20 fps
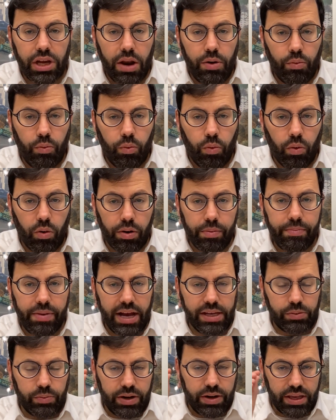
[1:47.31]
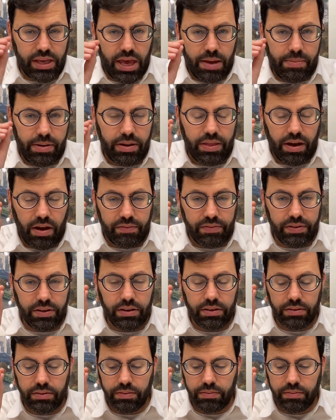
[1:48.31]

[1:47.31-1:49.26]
and warm as when it came out of the oven,